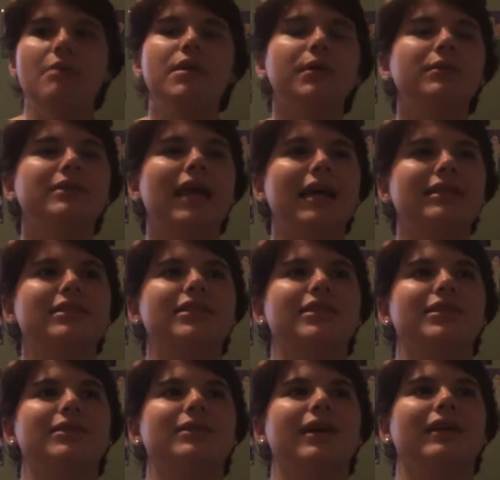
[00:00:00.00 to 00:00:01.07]
people text
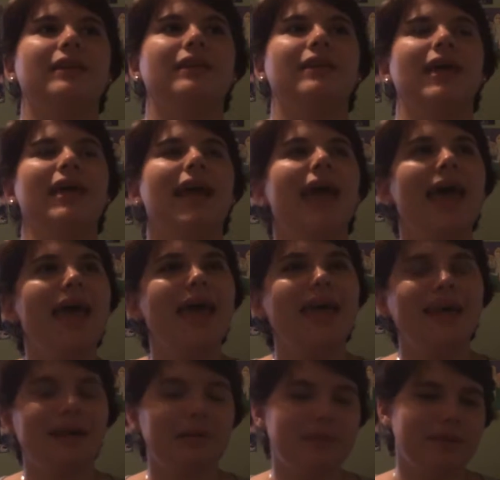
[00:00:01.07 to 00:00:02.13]
you, and they're like,
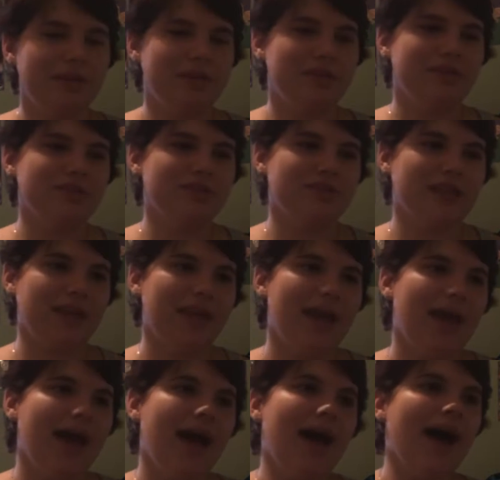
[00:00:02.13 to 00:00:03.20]
hey, and you're just like,
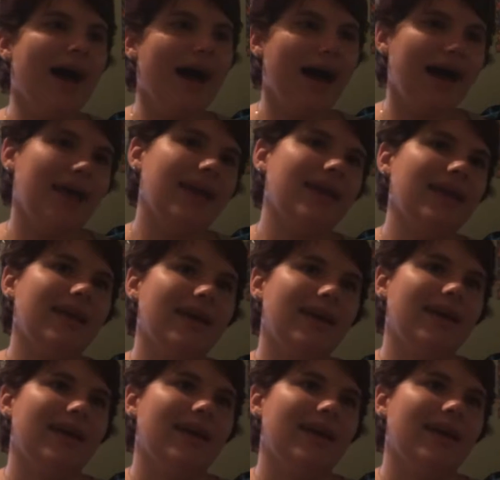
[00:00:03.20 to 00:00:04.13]
hi.